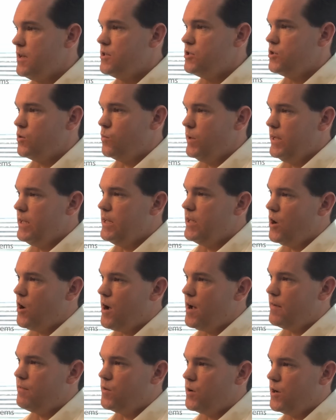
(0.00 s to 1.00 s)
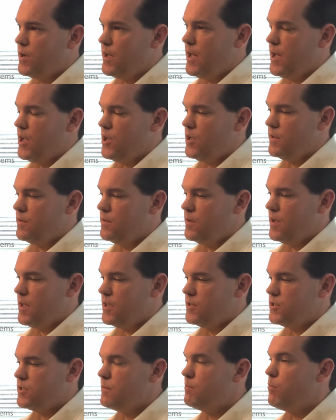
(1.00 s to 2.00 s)
So we could offer
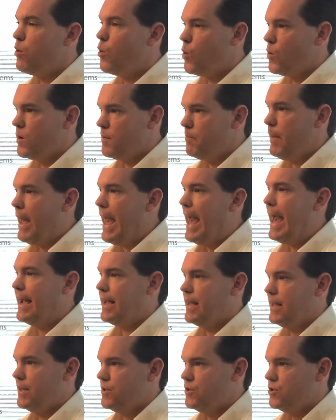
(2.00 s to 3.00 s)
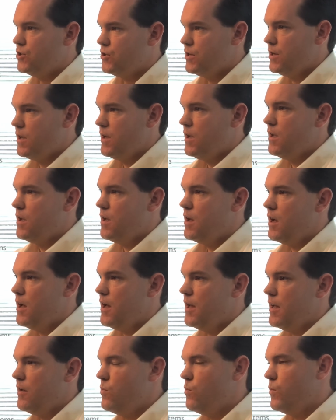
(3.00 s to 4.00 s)
a support package
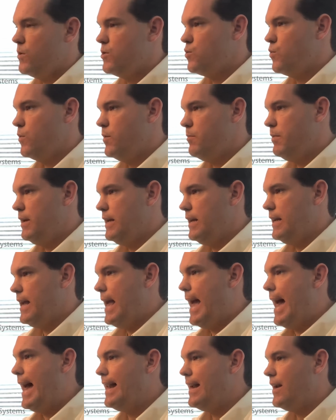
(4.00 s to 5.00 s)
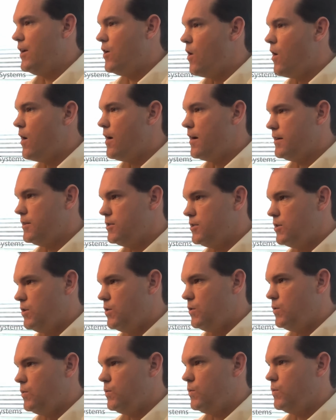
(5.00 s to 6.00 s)
which would be added
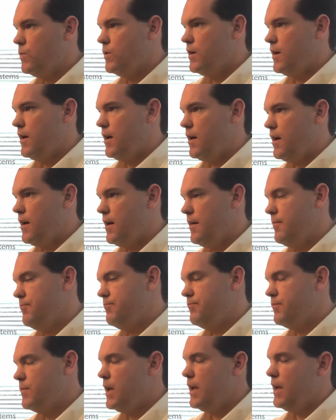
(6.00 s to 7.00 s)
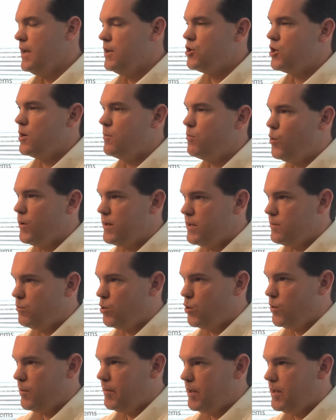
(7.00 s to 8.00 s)
onto a SharePoint
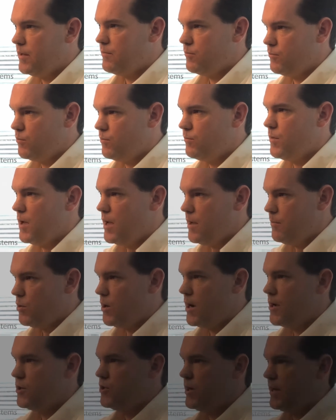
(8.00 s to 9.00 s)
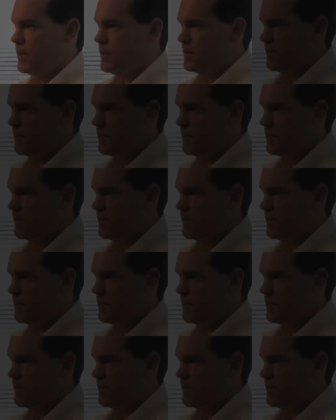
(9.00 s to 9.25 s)
deployment project.